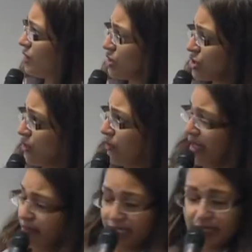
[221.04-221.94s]
So
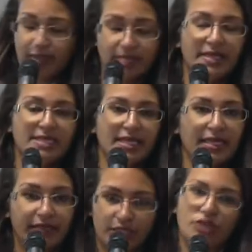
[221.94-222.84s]
it's
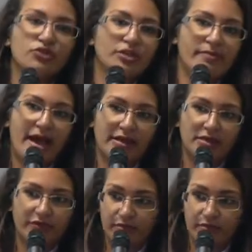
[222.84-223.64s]
basically, there's a huge impact of